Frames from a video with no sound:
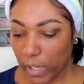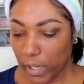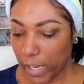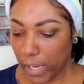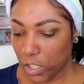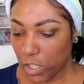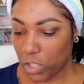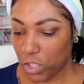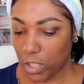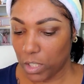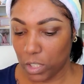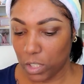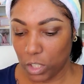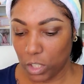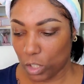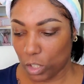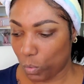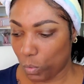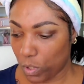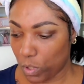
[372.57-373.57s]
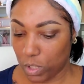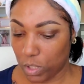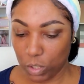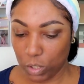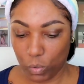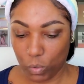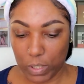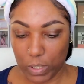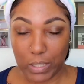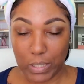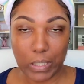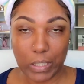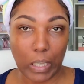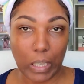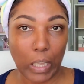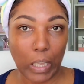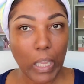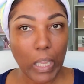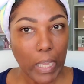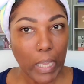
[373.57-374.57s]
collection. So we're just going
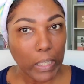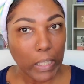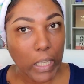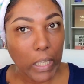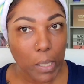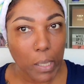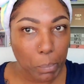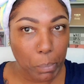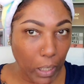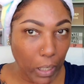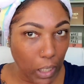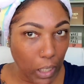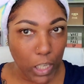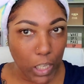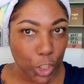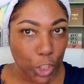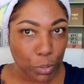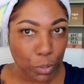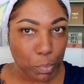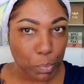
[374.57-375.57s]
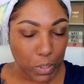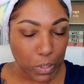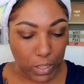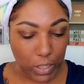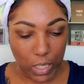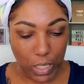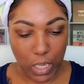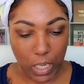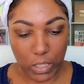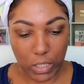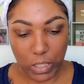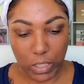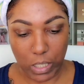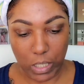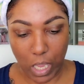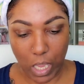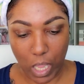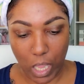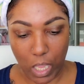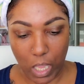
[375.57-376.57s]
to keep it
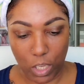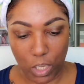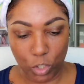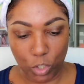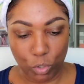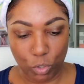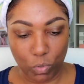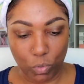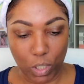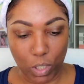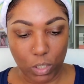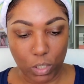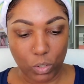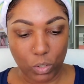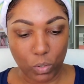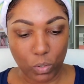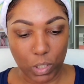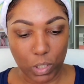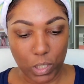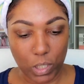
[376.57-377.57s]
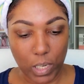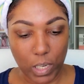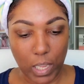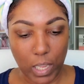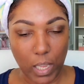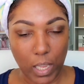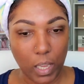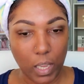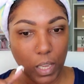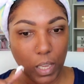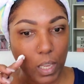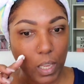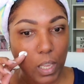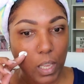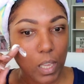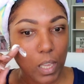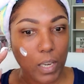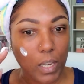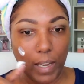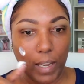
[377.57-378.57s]
100% uh, drugstore today.
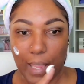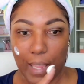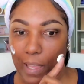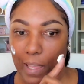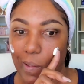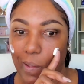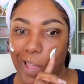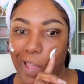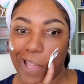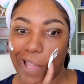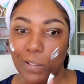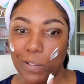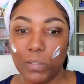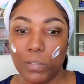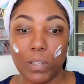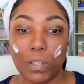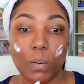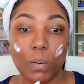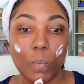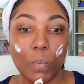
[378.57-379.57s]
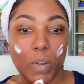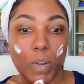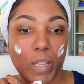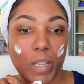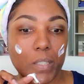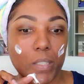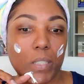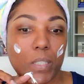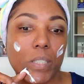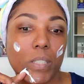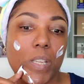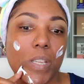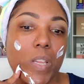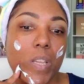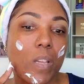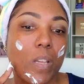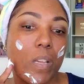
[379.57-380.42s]
Now, I don't know what